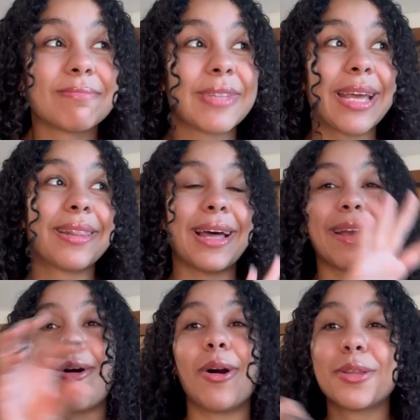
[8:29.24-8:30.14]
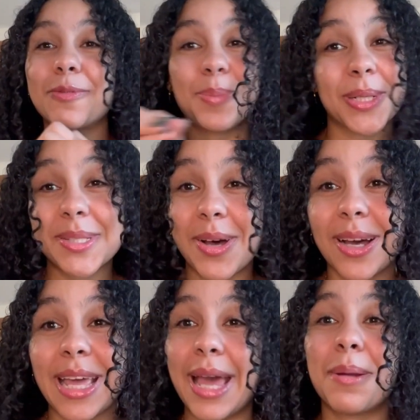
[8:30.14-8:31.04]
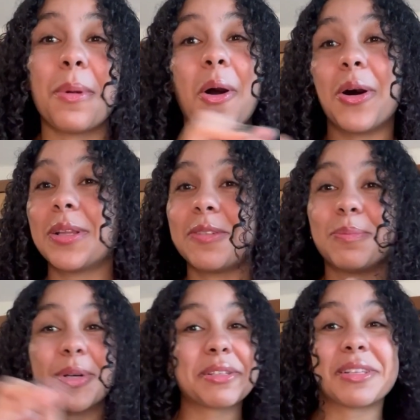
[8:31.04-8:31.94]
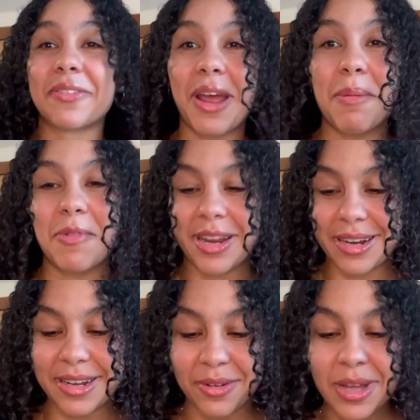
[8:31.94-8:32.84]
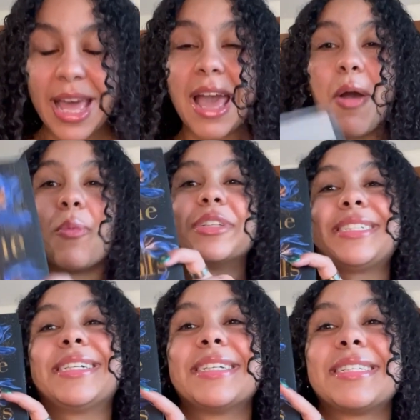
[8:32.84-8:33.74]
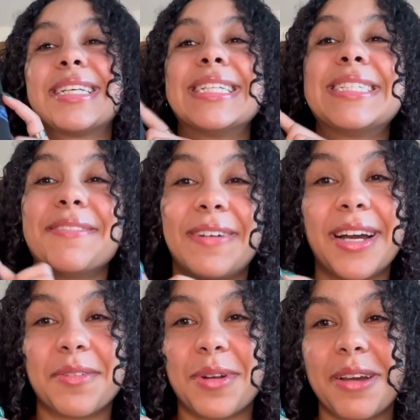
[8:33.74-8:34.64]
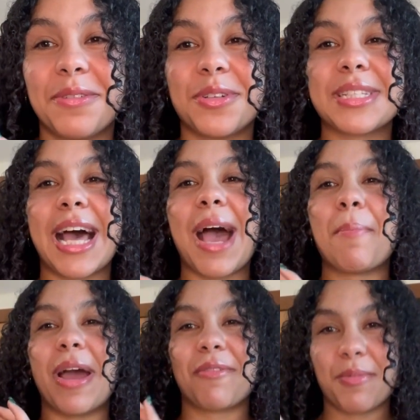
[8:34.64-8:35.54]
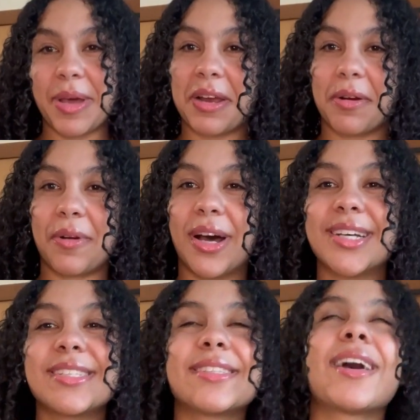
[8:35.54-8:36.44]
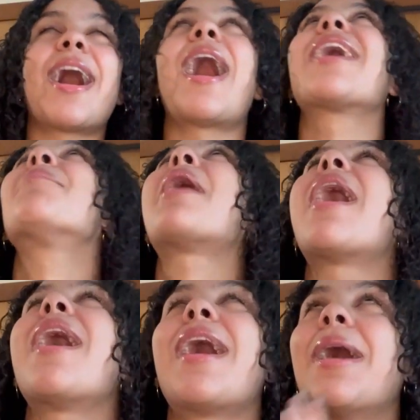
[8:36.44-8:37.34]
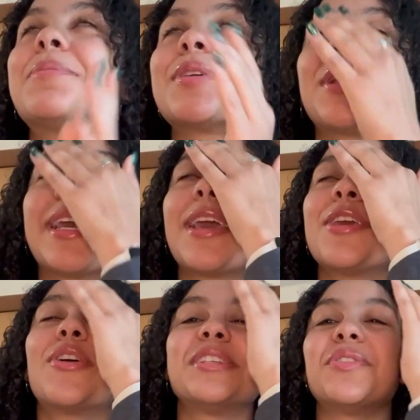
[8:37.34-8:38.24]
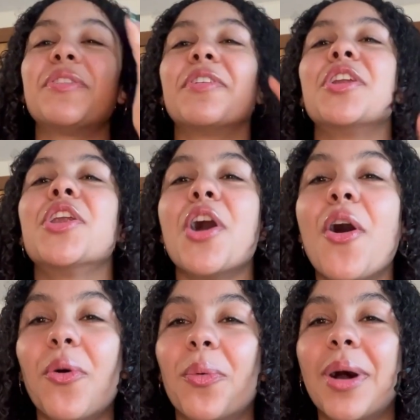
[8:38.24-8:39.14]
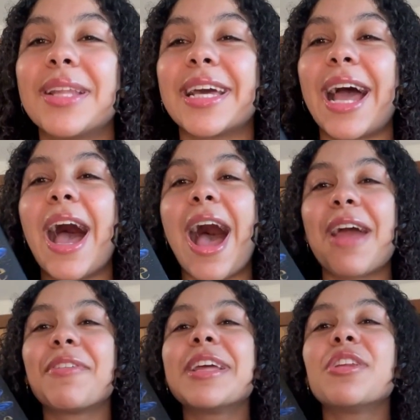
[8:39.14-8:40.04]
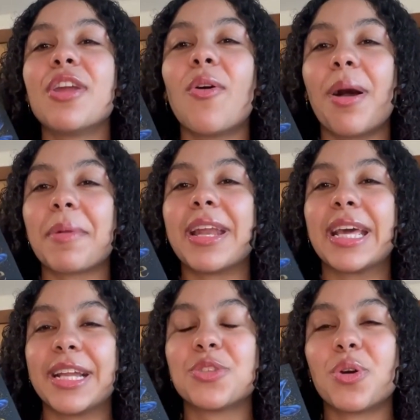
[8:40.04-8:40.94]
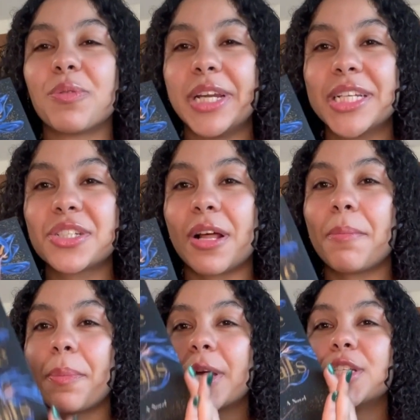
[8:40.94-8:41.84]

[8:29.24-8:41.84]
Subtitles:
in like all of Book Talk and all of Bookstagram right now, which is Divine Rivals by Rebecca Ross. I am absolutely, like, you guys don't even know, like, I already know I'm gonna get into a reading slump.